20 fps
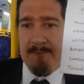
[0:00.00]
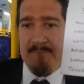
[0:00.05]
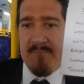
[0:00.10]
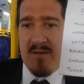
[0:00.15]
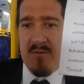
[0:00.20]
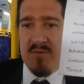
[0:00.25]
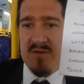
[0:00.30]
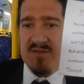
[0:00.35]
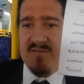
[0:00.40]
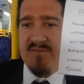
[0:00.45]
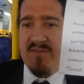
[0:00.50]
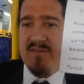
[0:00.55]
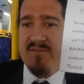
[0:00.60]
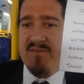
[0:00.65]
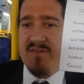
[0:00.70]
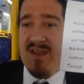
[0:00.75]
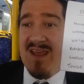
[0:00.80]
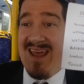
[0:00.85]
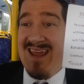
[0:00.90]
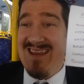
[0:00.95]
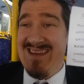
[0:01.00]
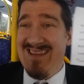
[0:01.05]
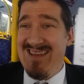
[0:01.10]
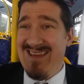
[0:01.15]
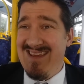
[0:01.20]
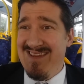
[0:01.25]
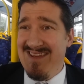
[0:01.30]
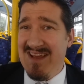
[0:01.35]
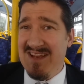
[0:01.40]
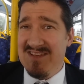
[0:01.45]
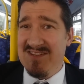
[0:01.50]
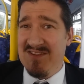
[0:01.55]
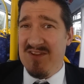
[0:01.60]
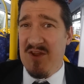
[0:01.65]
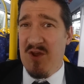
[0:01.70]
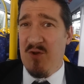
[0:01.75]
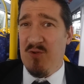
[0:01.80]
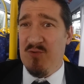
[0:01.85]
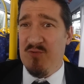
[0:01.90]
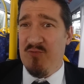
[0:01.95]
And that one's 50 AD, yes,
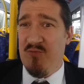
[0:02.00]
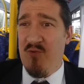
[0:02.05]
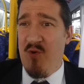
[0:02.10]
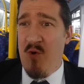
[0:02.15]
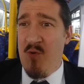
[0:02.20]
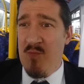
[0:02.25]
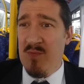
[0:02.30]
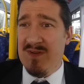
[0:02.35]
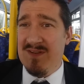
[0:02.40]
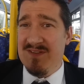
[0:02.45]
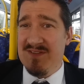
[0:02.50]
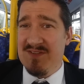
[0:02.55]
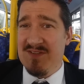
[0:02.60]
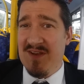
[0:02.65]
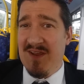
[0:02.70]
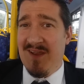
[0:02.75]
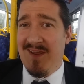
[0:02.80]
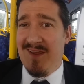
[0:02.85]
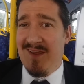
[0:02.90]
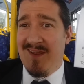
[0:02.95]
the old Romans.